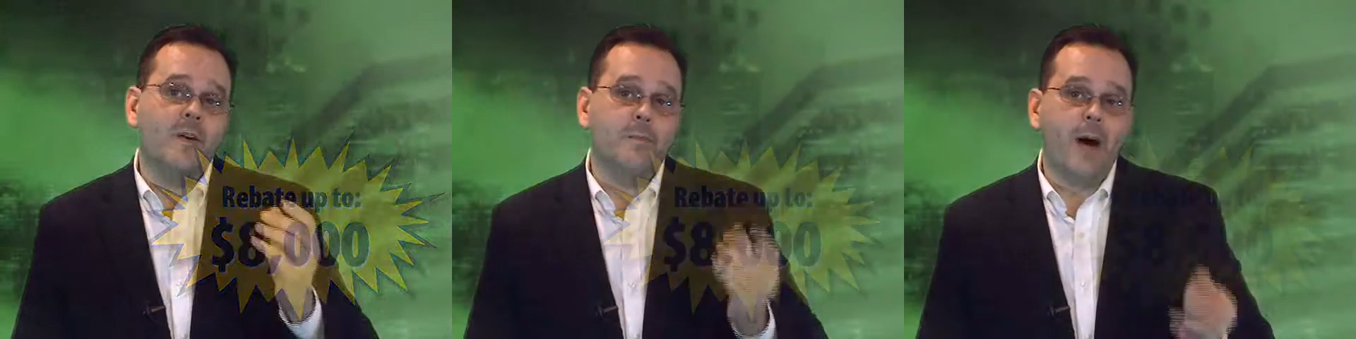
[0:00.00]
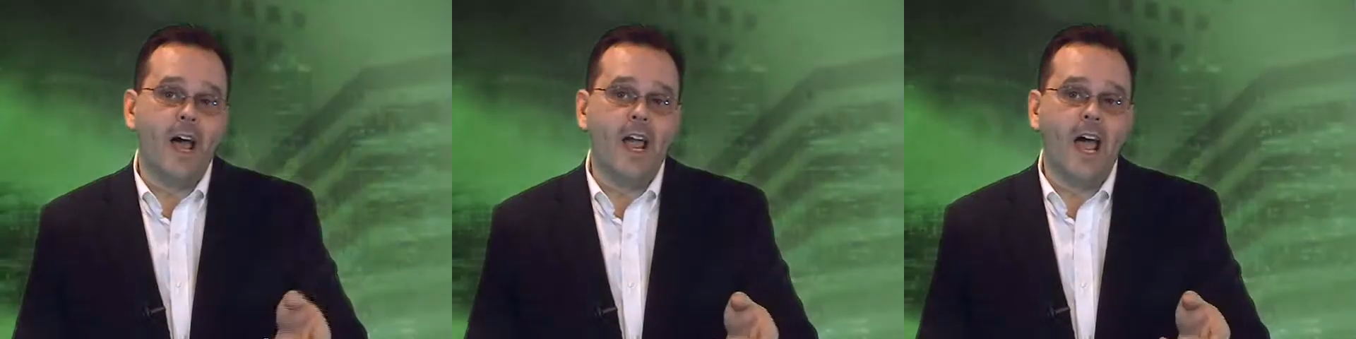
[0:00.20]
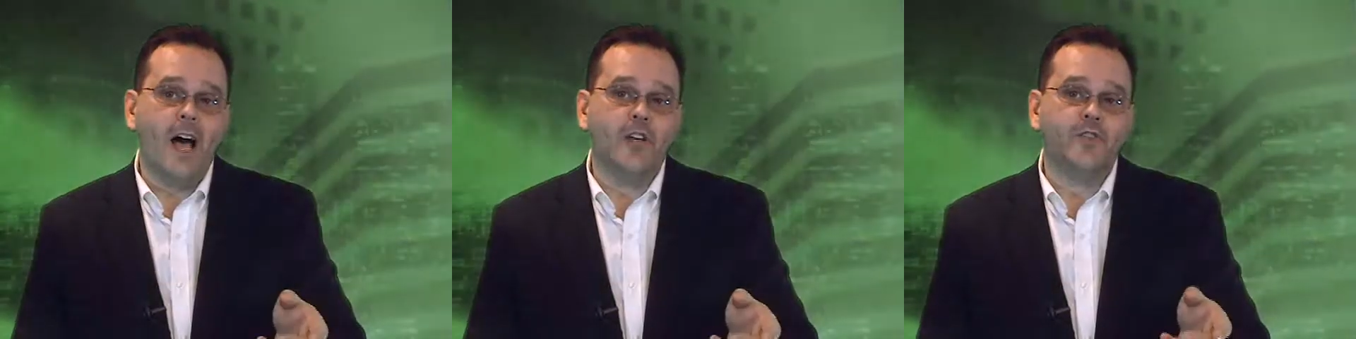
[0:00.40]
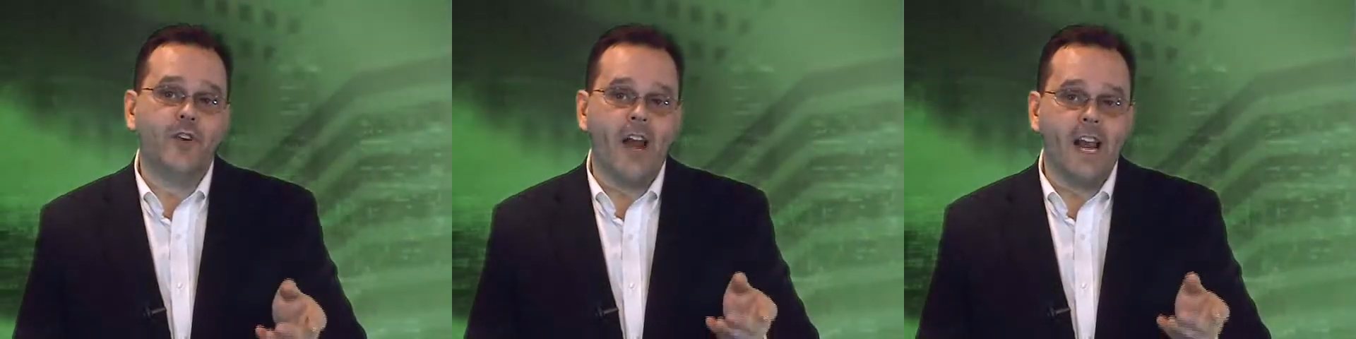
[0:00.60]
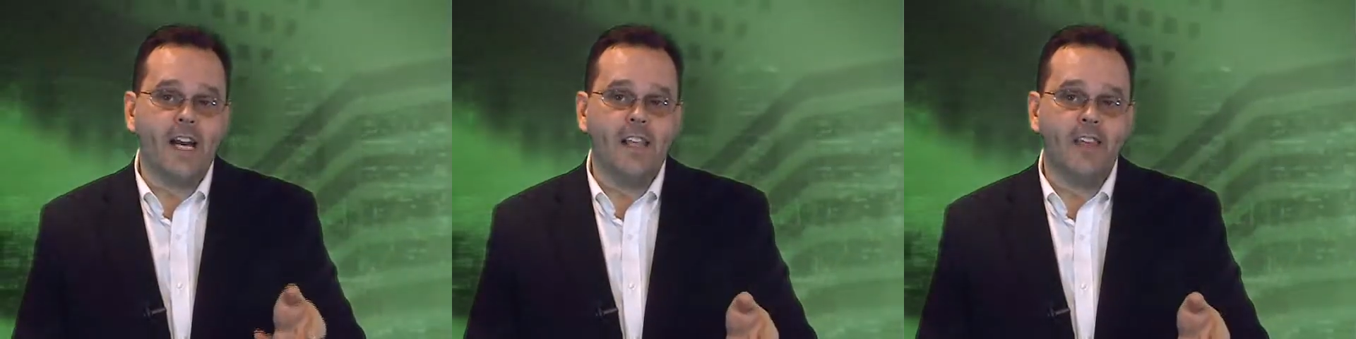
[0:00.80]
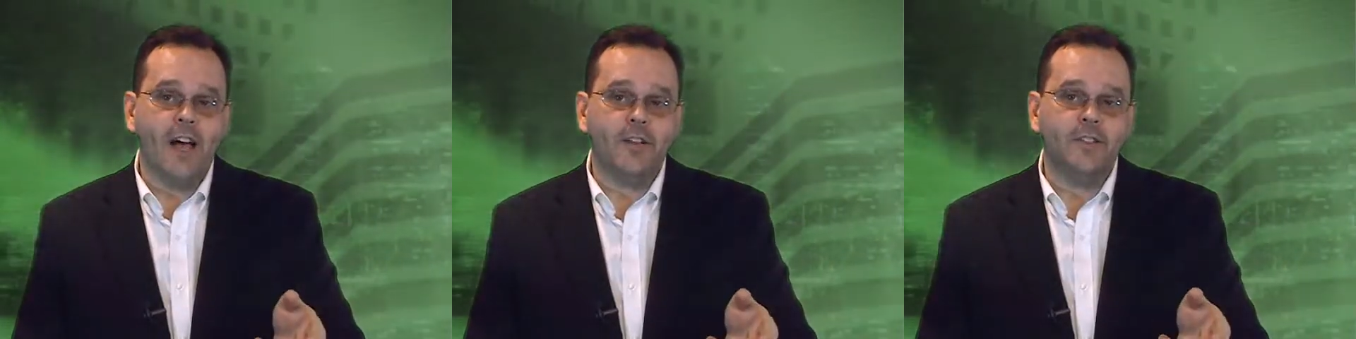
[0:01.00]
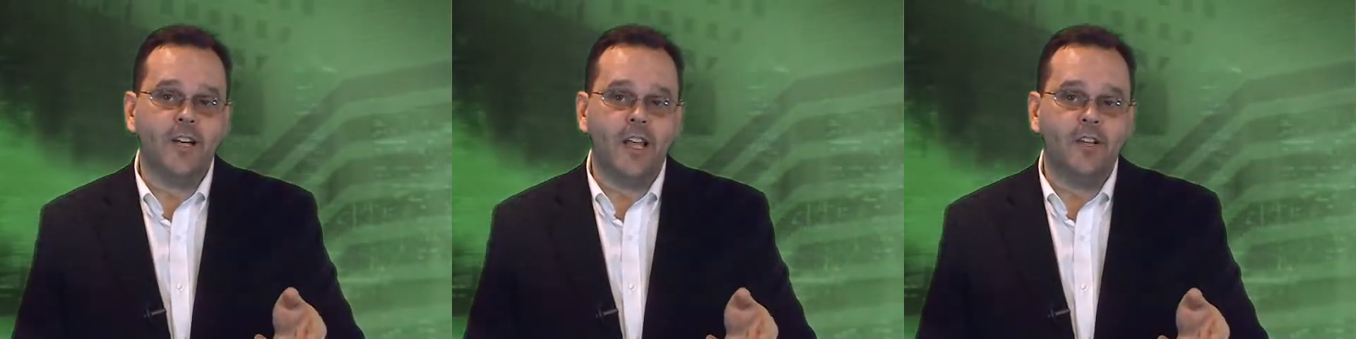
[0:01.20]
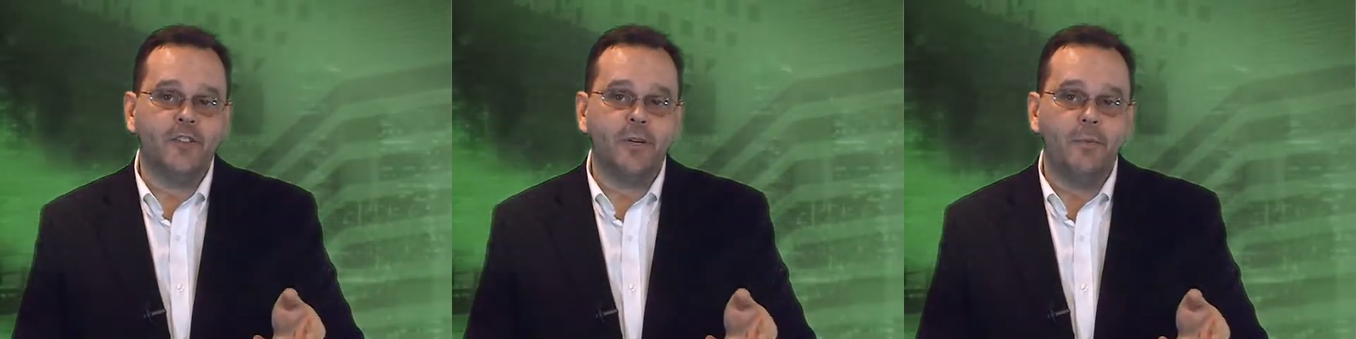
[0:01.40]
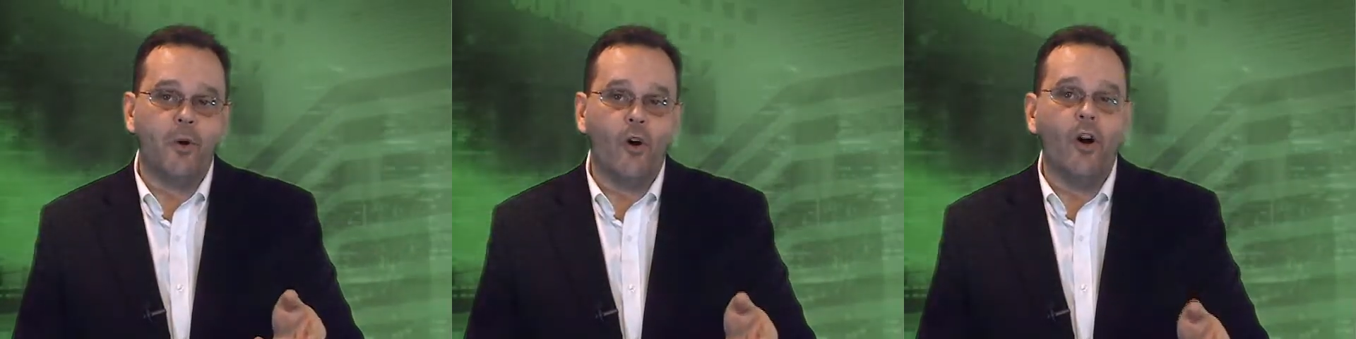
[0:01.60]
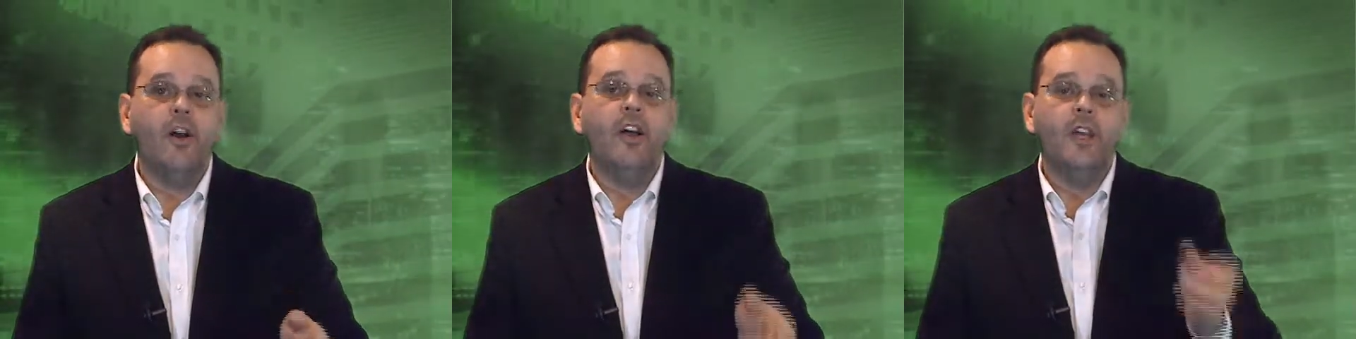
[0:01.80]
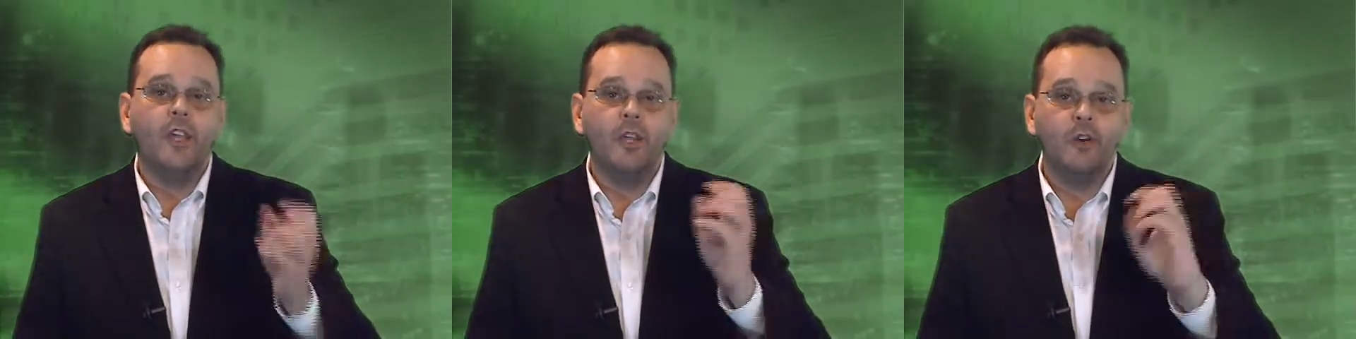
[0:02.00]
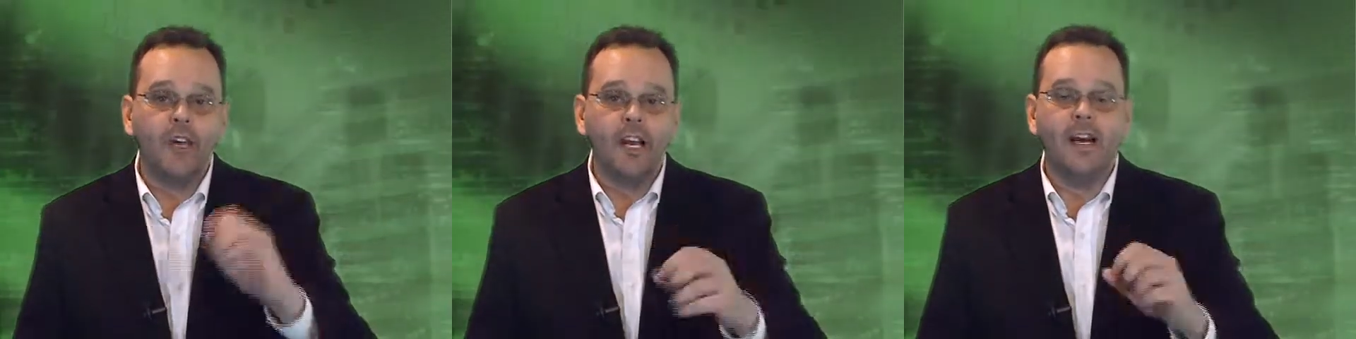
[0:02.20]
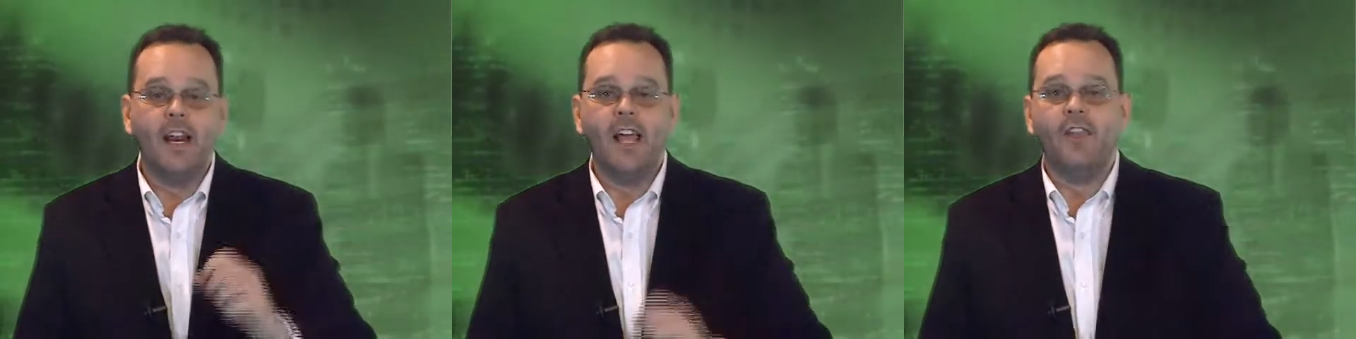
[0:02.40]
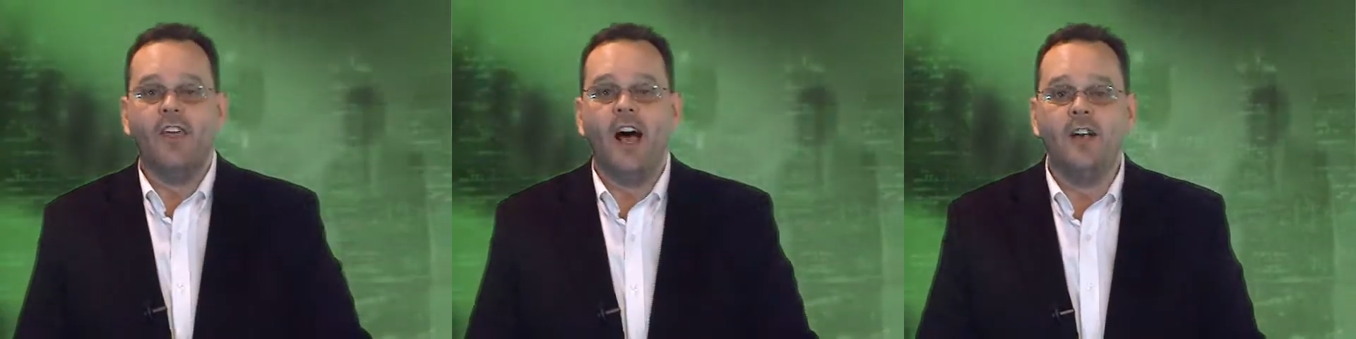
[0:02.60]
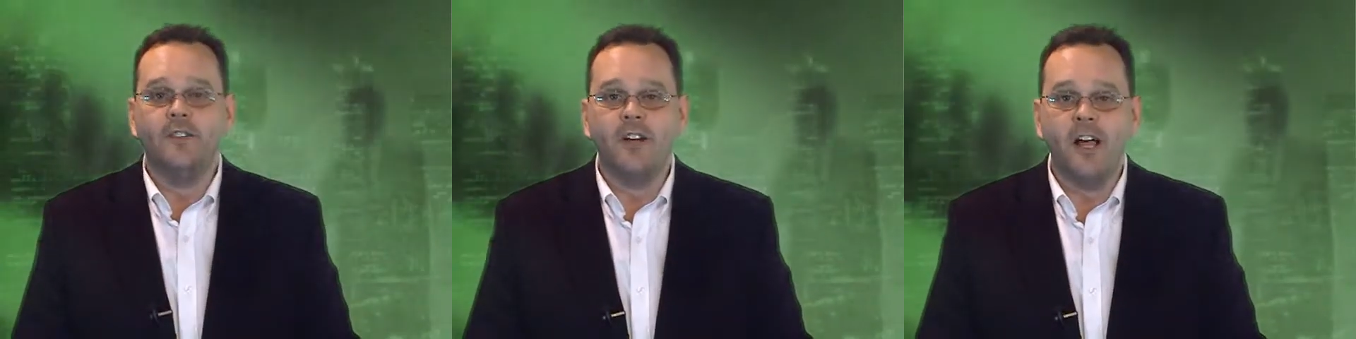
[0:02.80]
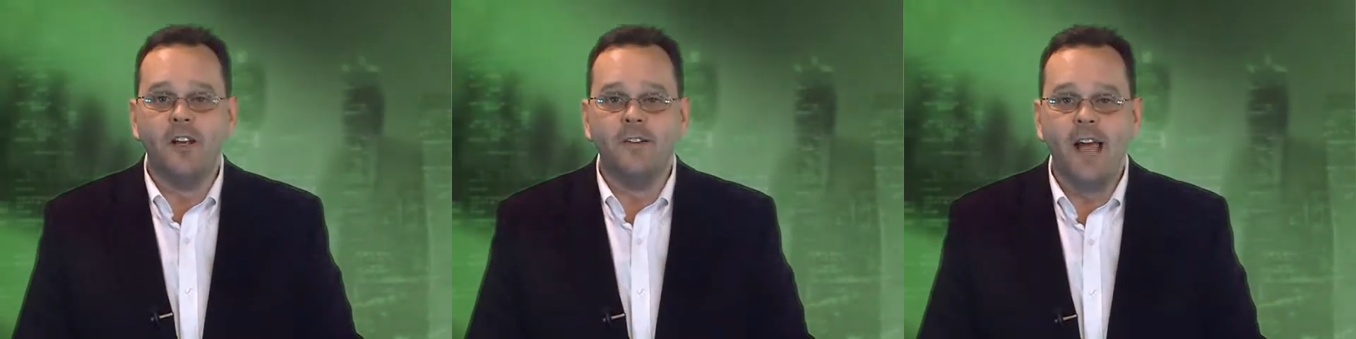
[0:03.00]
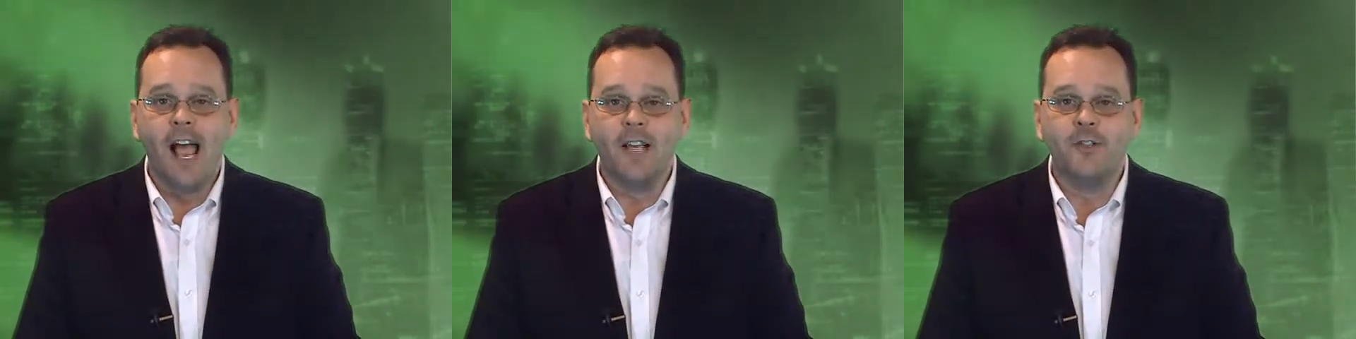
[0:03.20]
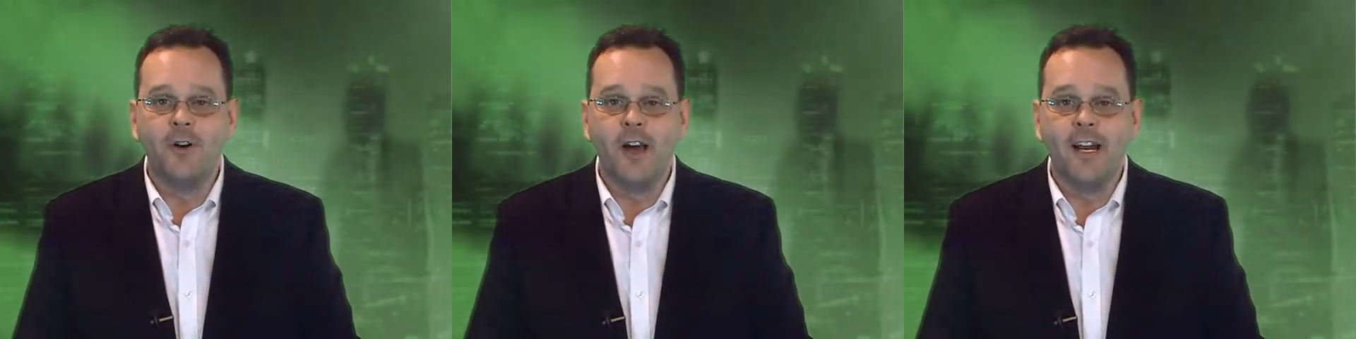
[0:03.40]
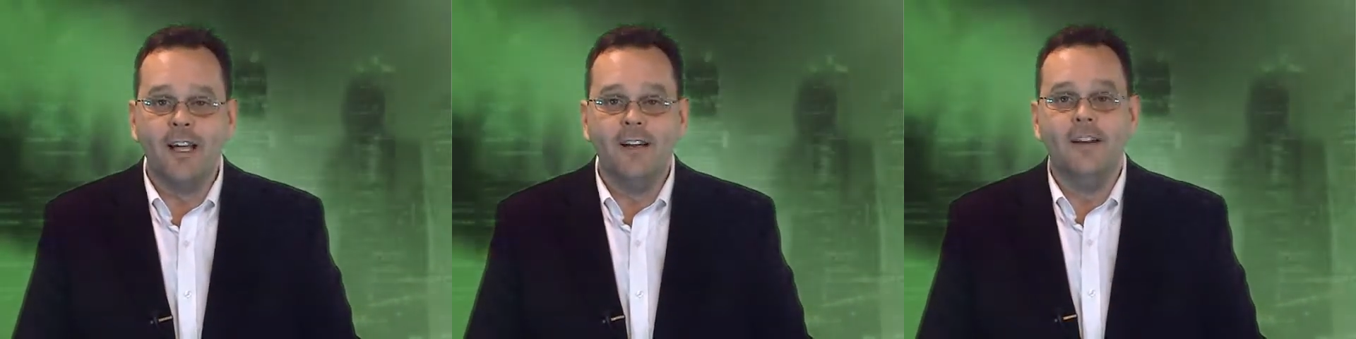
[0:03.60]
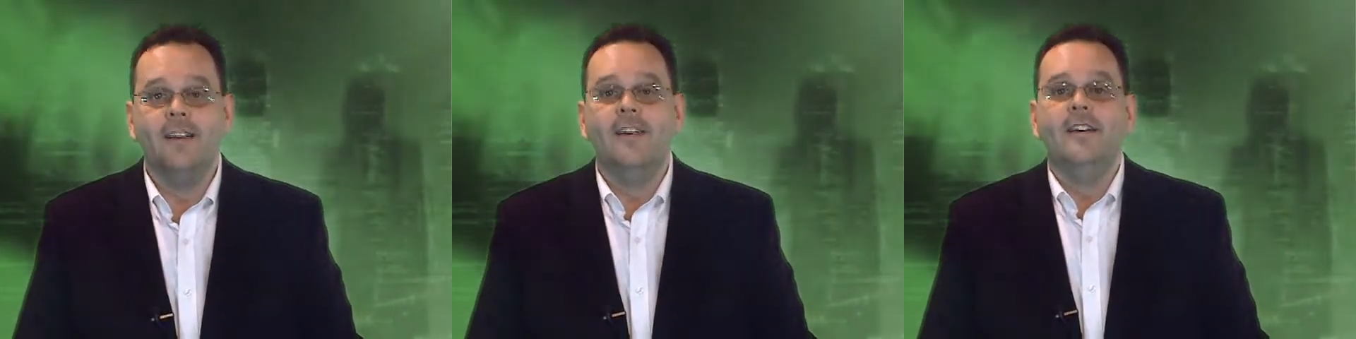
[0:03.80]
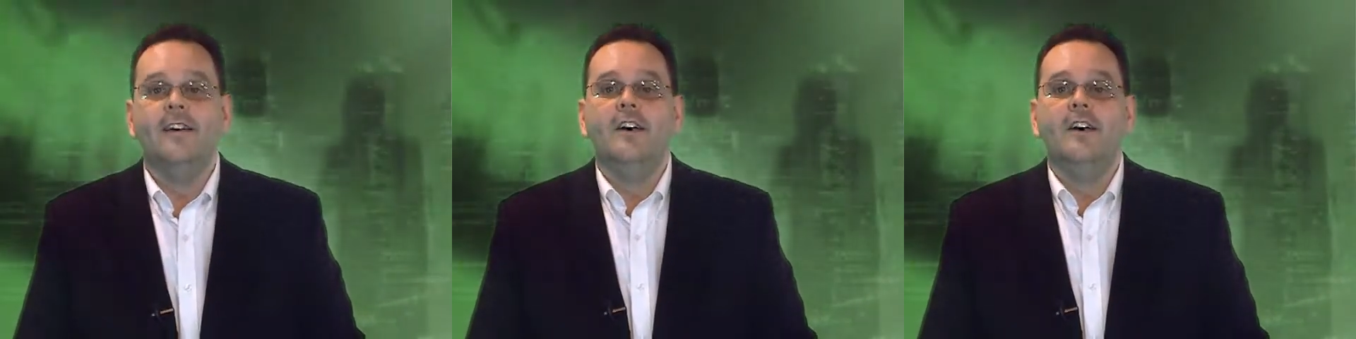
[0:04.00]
you buy a house for $80,000 or more, you get an $8,000 tax credit.